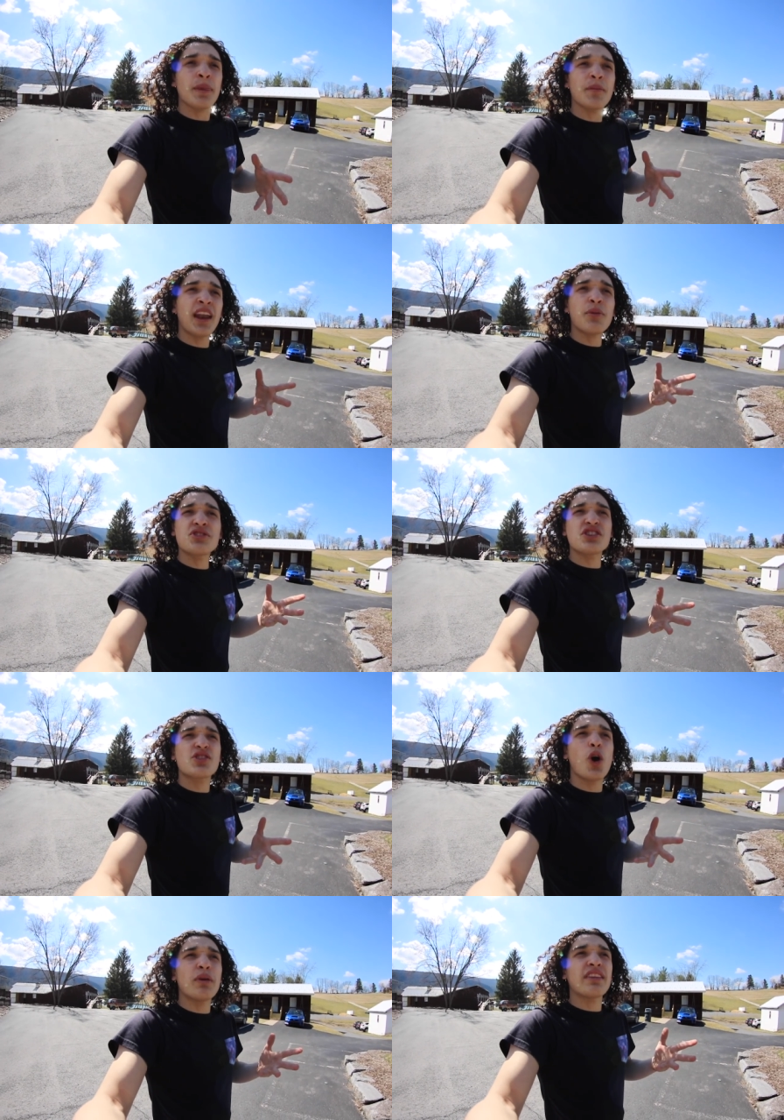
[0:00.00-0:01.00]
And I was just
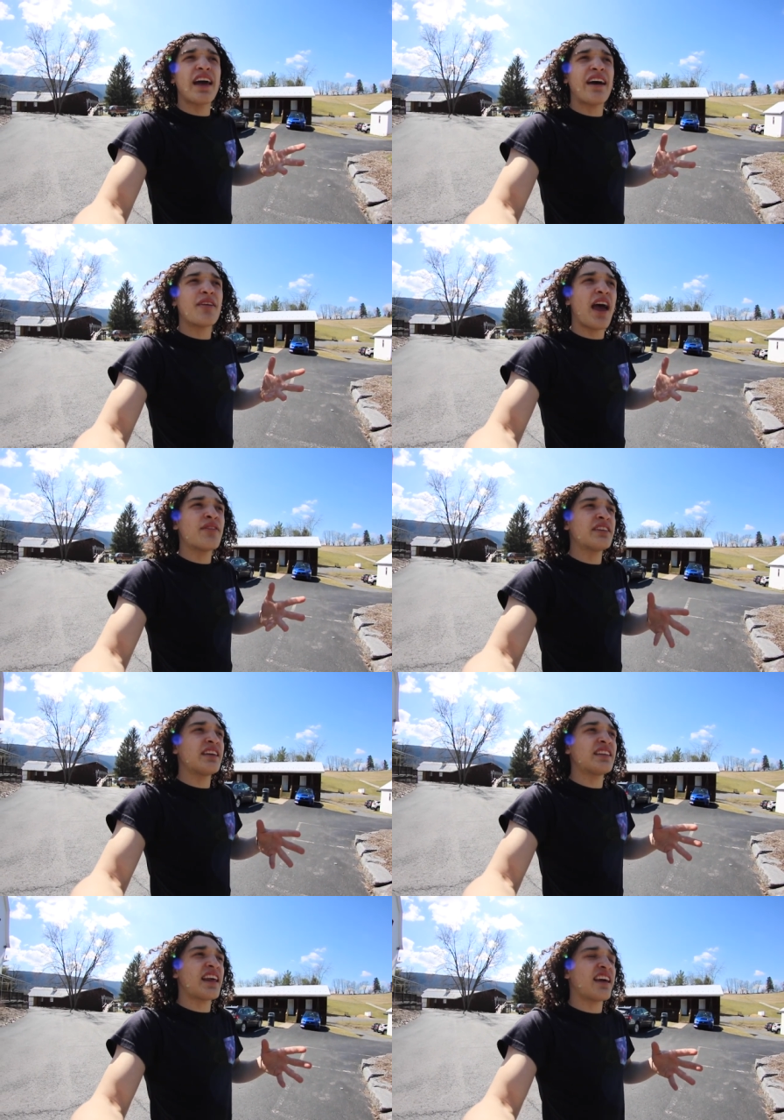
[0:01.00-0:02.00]
hoping that
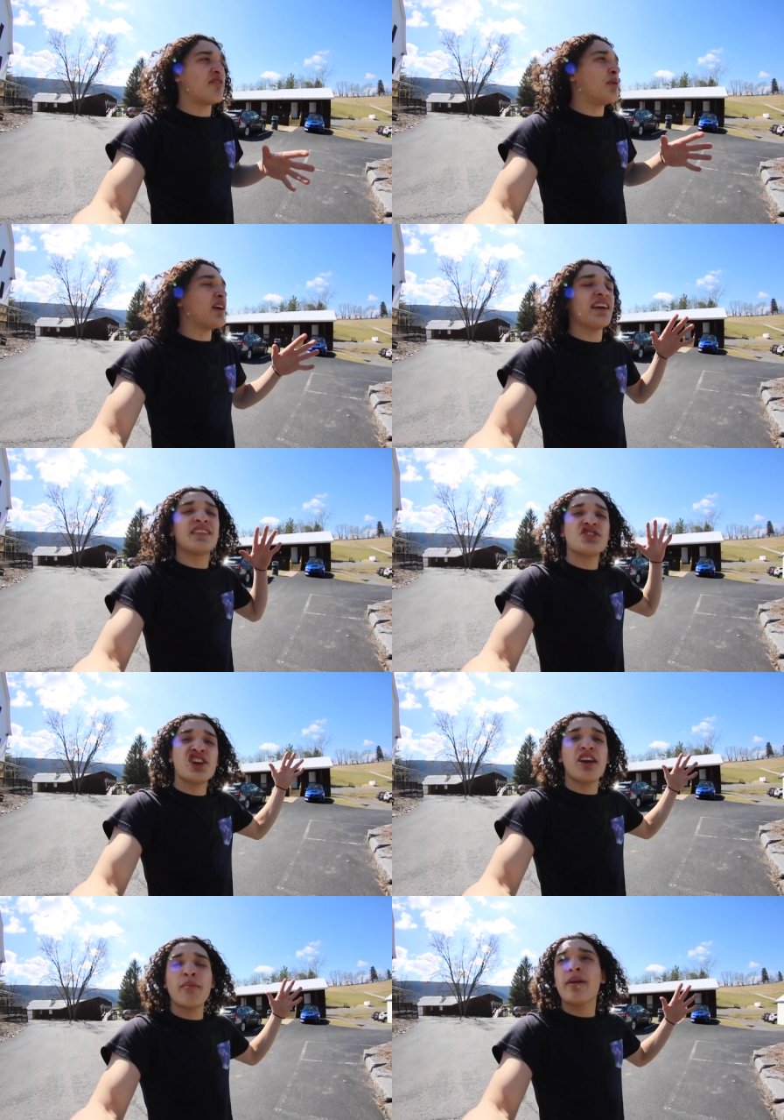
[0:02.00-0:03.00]
everything that I've put in the
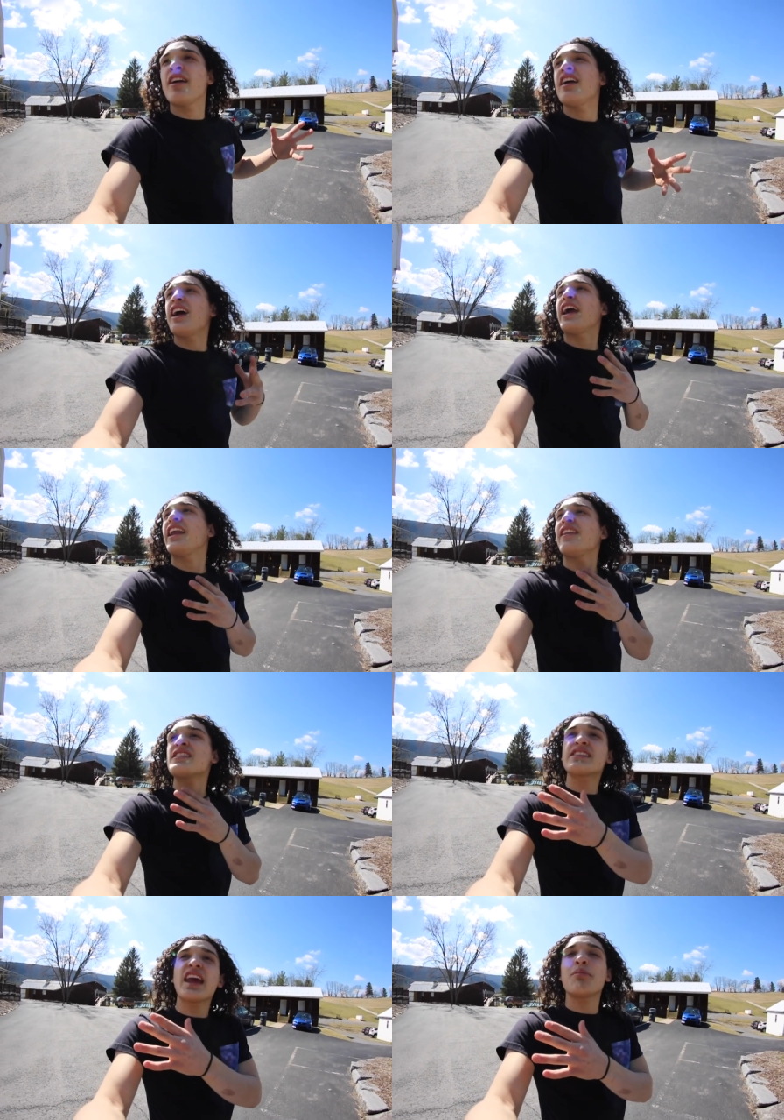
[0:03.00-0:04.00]
gym and in the
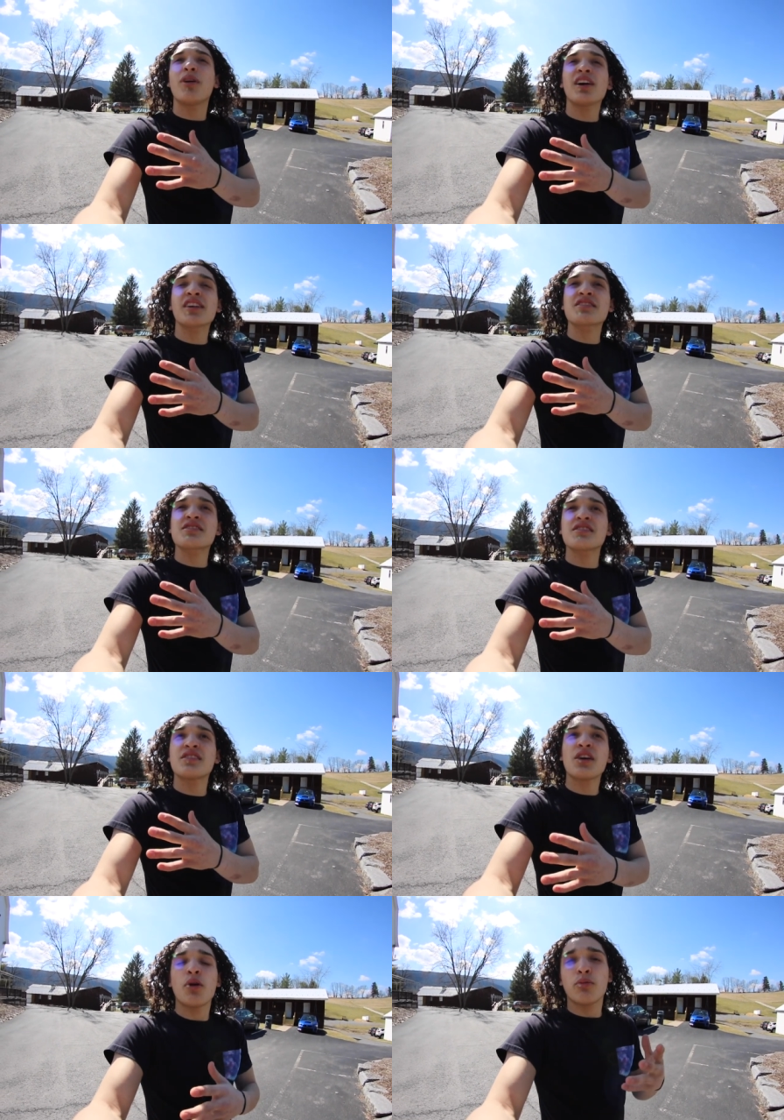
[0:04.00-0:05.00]
skate parks
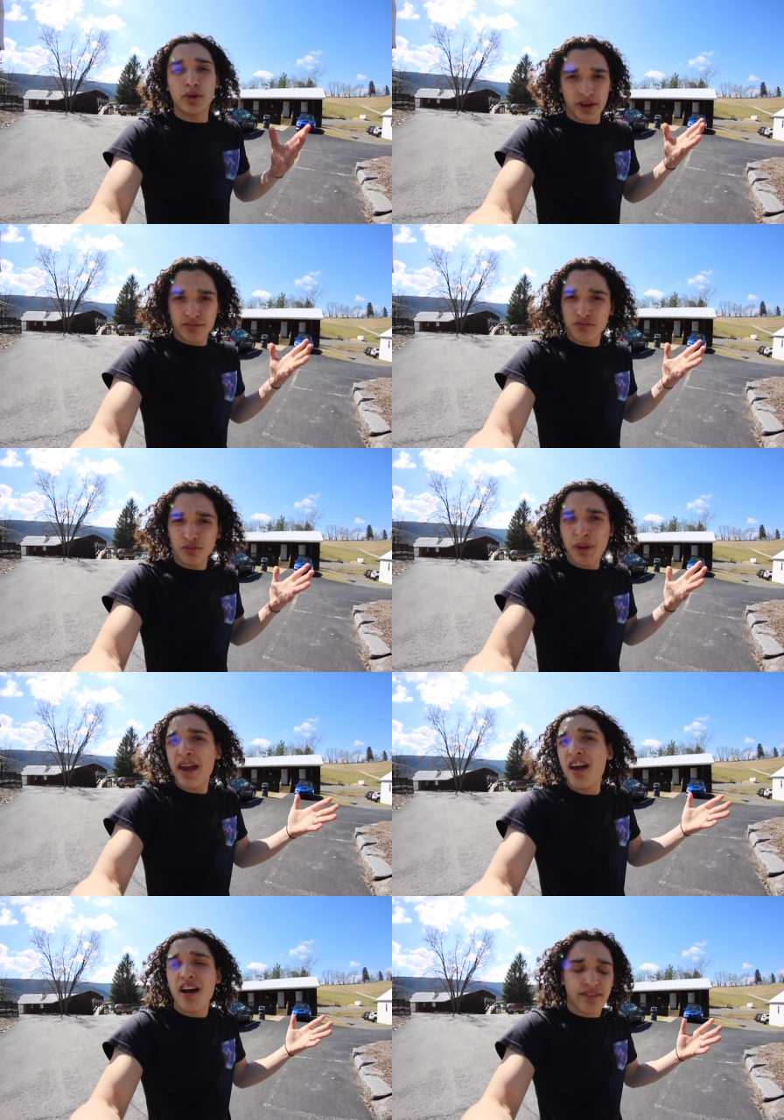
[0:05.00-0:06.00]
would
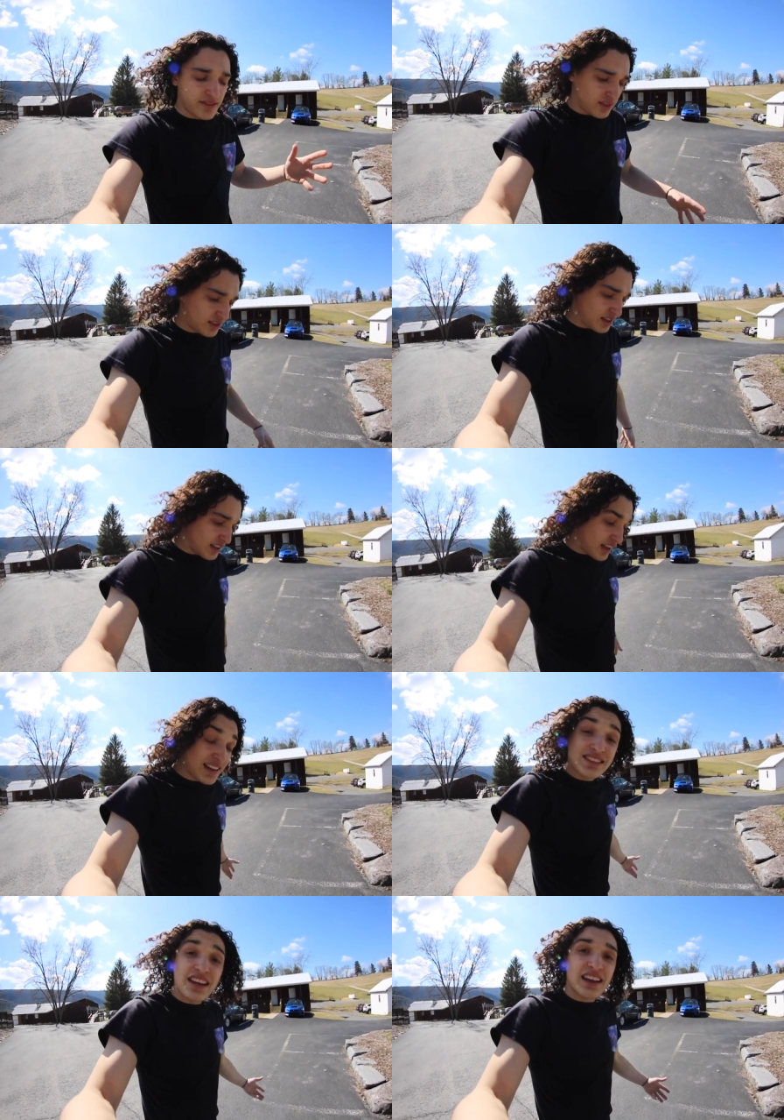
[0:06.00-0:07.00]
pay off. And
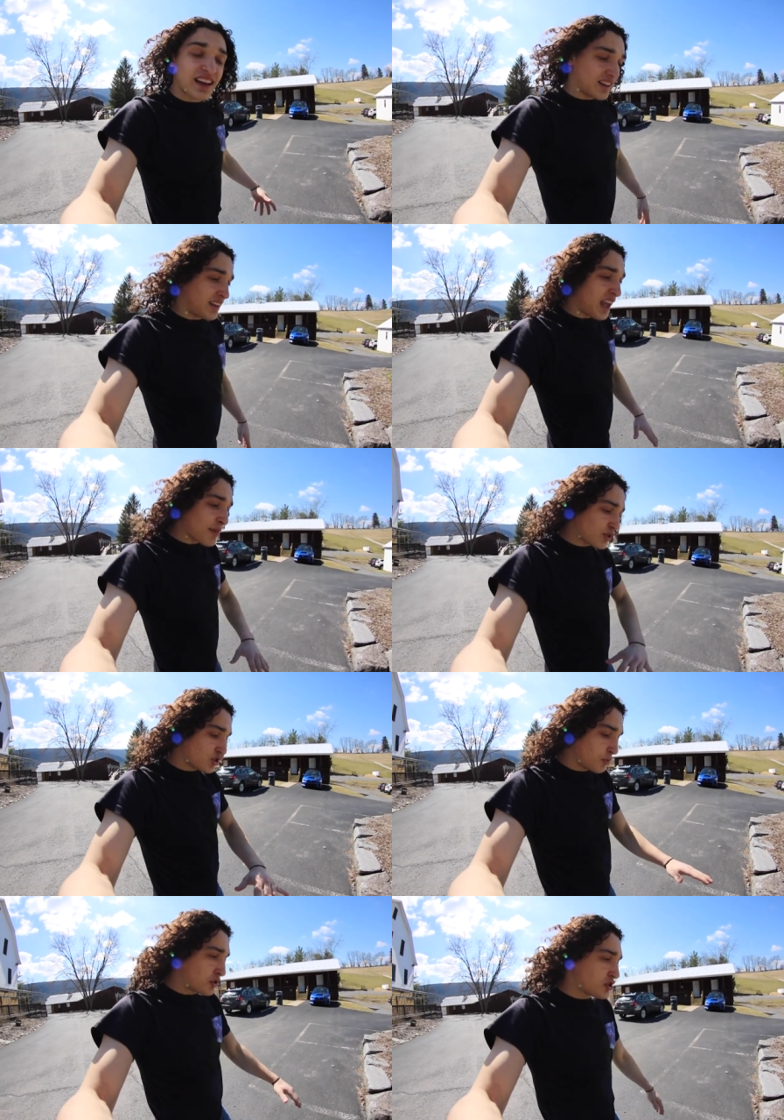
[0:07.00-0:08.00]
it did. Came out
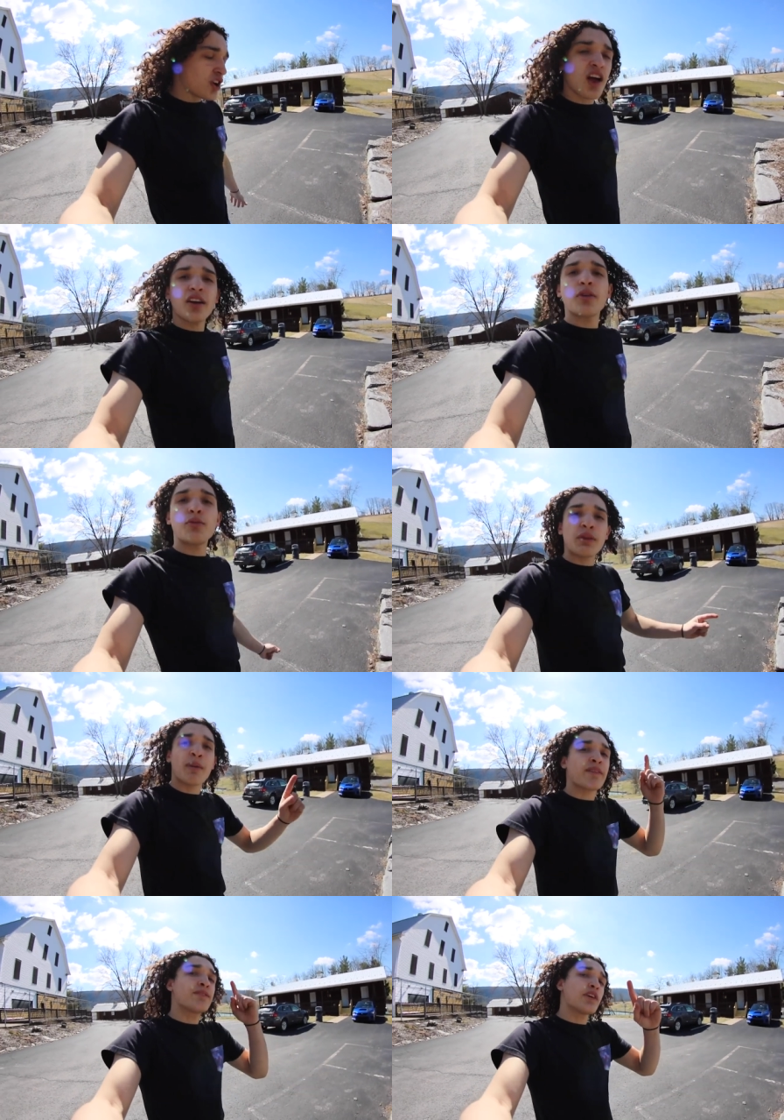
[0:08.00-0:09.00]
super strong with
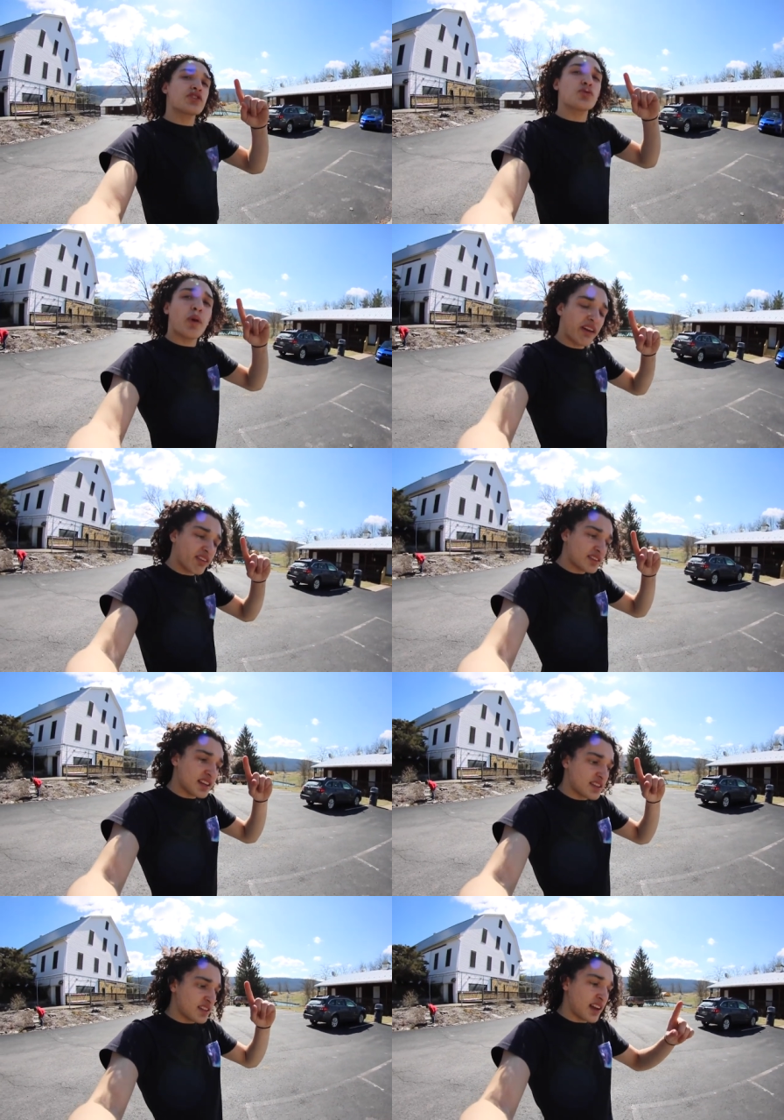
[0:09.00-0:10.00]
my first win of the
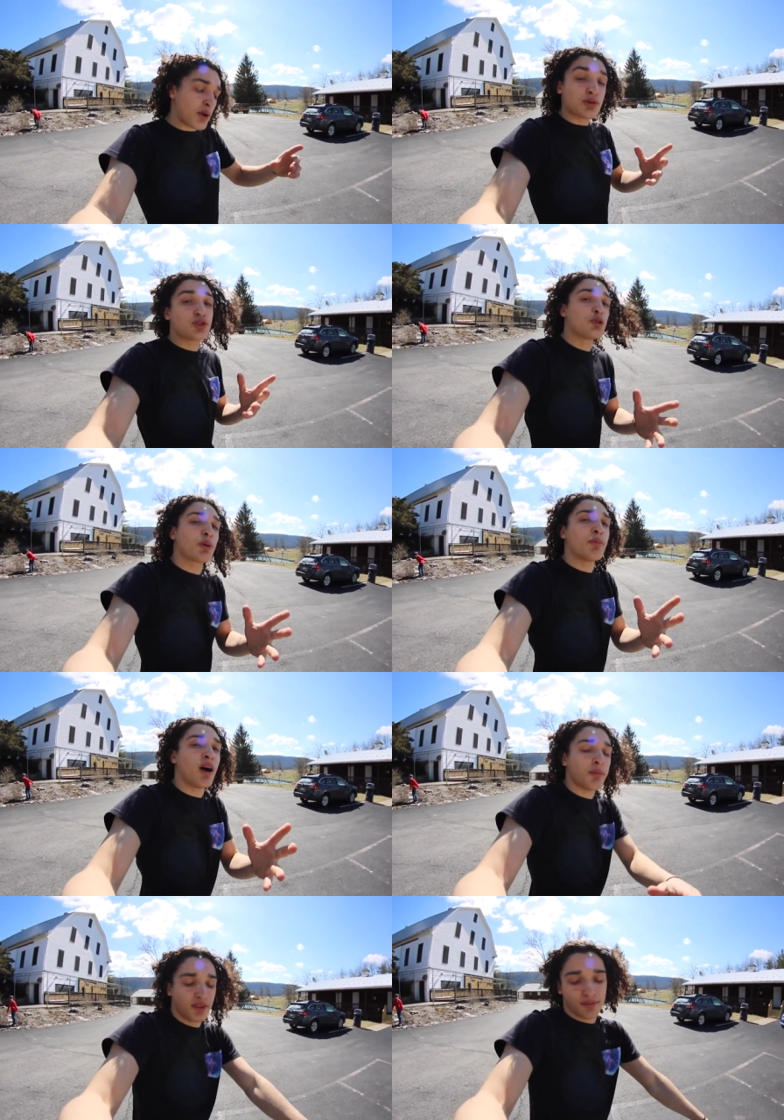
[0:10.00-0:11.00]
season. I was super pumped.